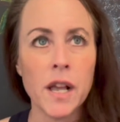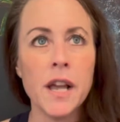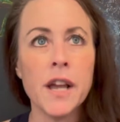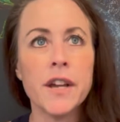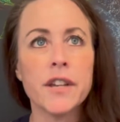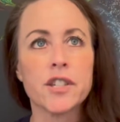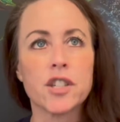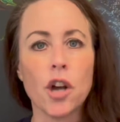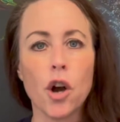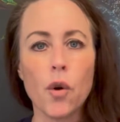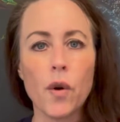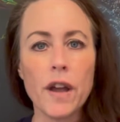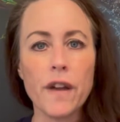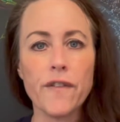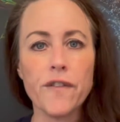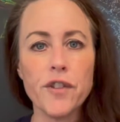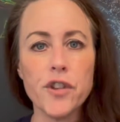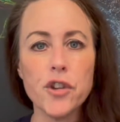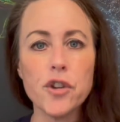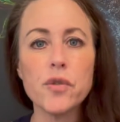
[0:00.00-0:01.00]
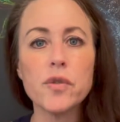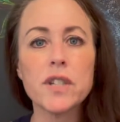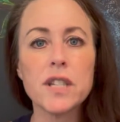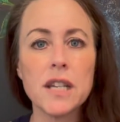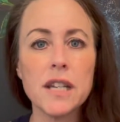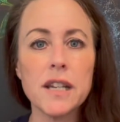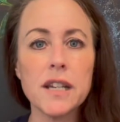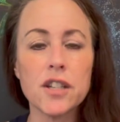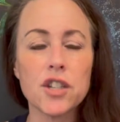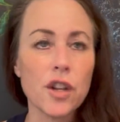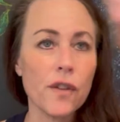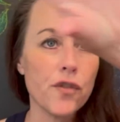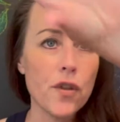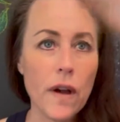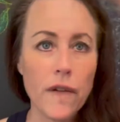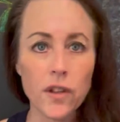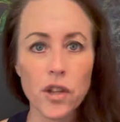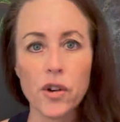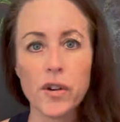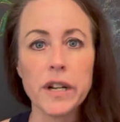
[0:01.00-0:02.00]
So if you
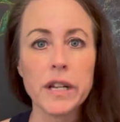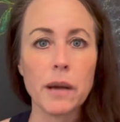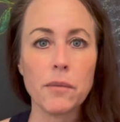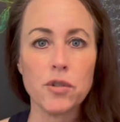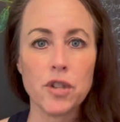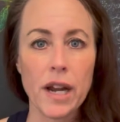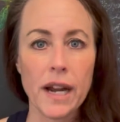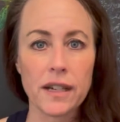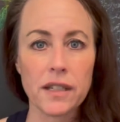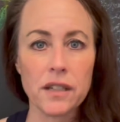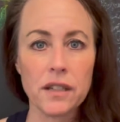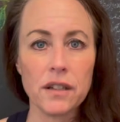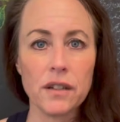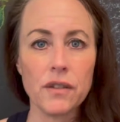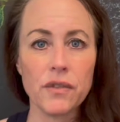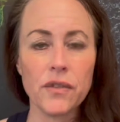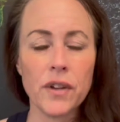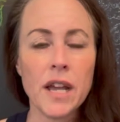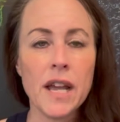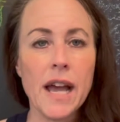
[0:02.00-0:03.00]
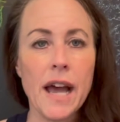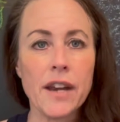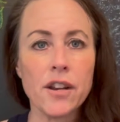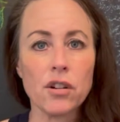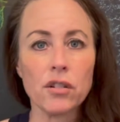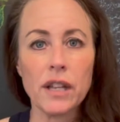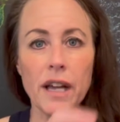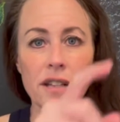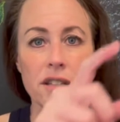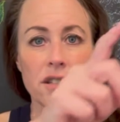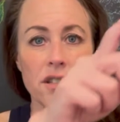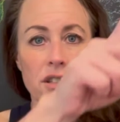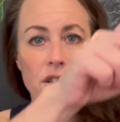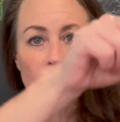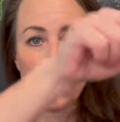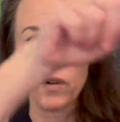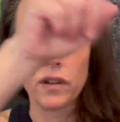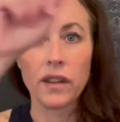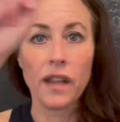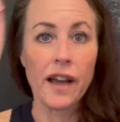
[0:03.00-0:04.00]
have a learning objective and your lesson's
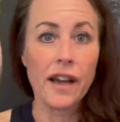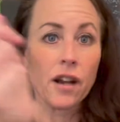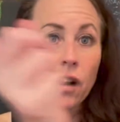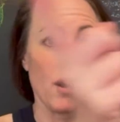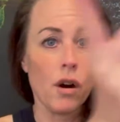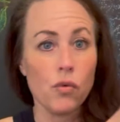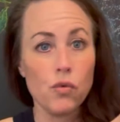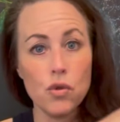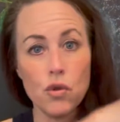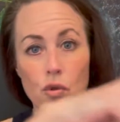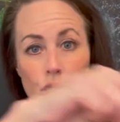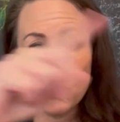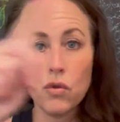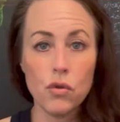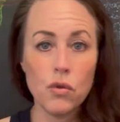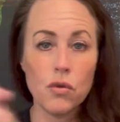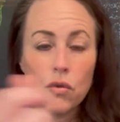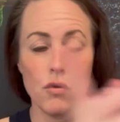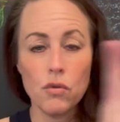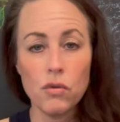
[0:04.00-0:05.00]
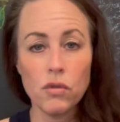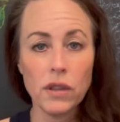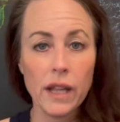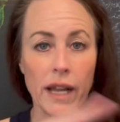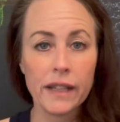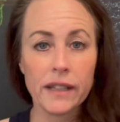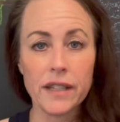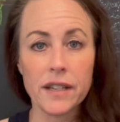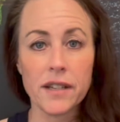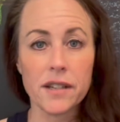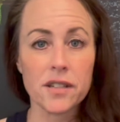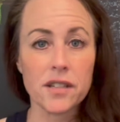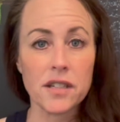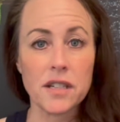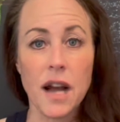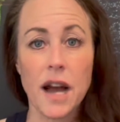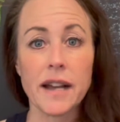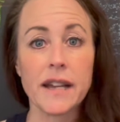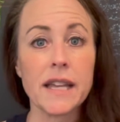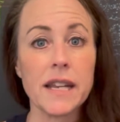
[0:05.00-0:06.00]
going like all woo, like this, and
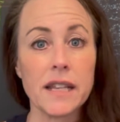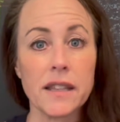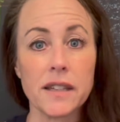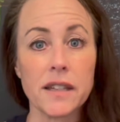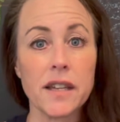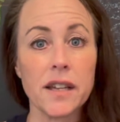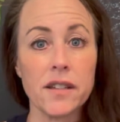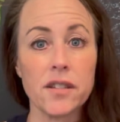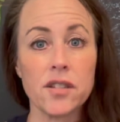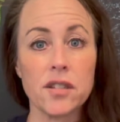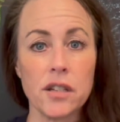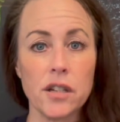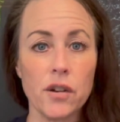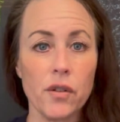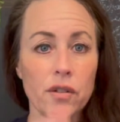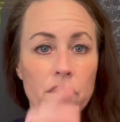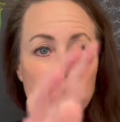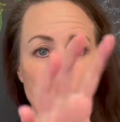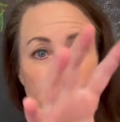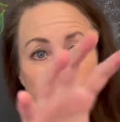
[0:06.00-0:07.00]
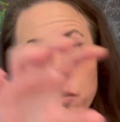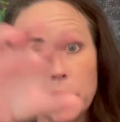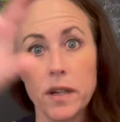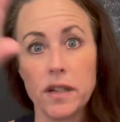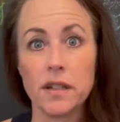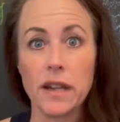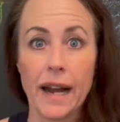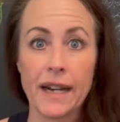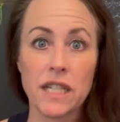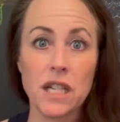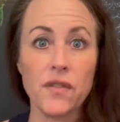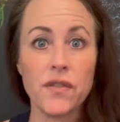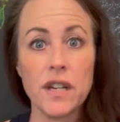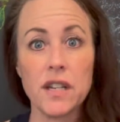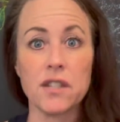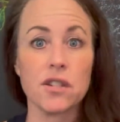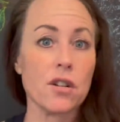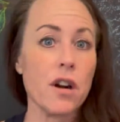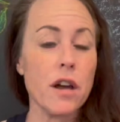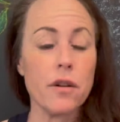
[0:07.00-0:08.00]
not getting the kids, you're doing
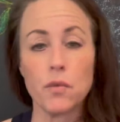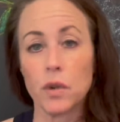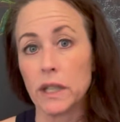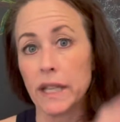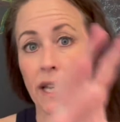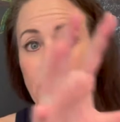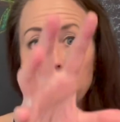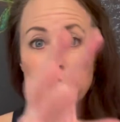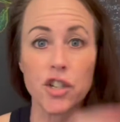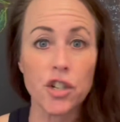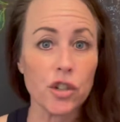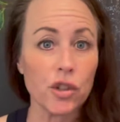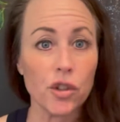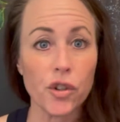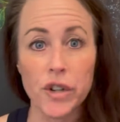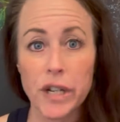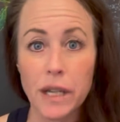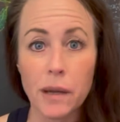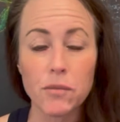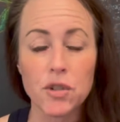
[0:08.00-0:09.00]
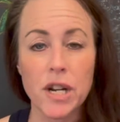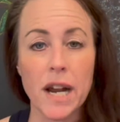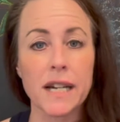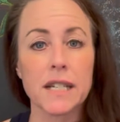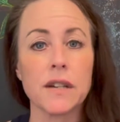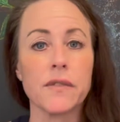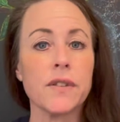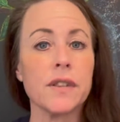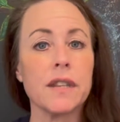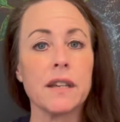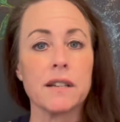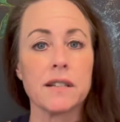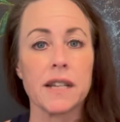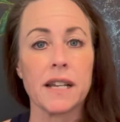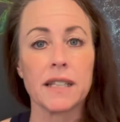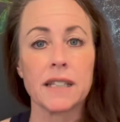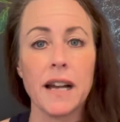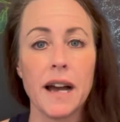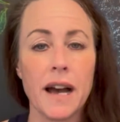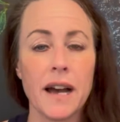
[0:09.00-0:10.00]
activities that are unrelated to your learning objective and things
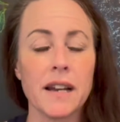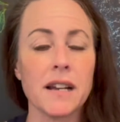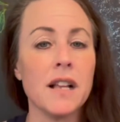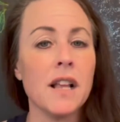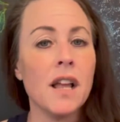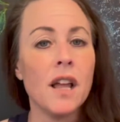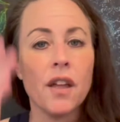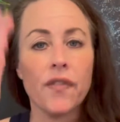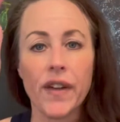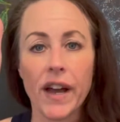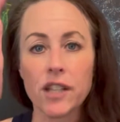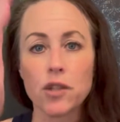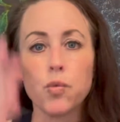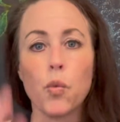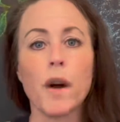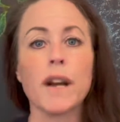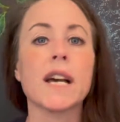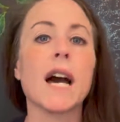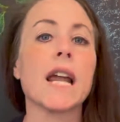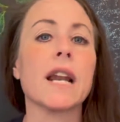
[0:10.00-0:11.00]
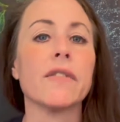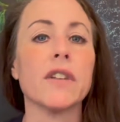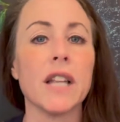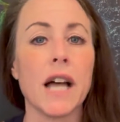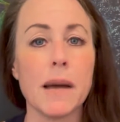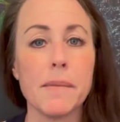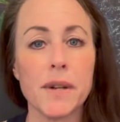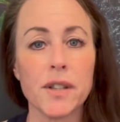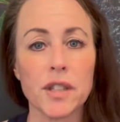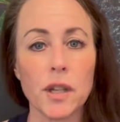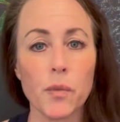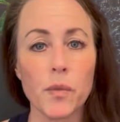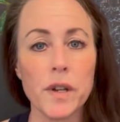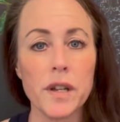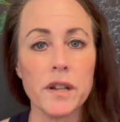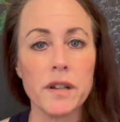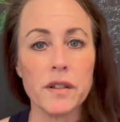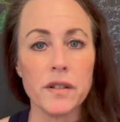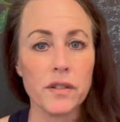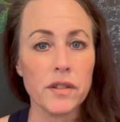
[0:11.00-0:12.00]
like that, that's one kind of alignment that
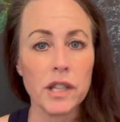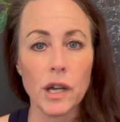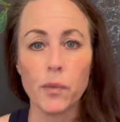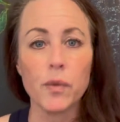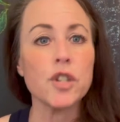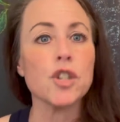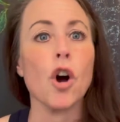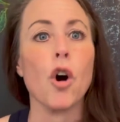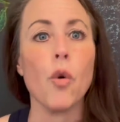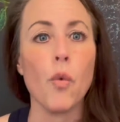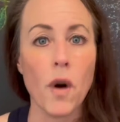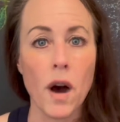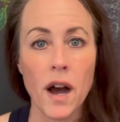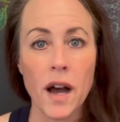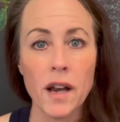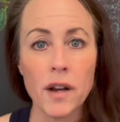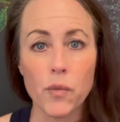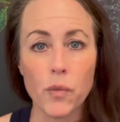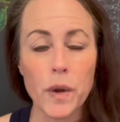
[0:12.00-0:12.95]
we don't want.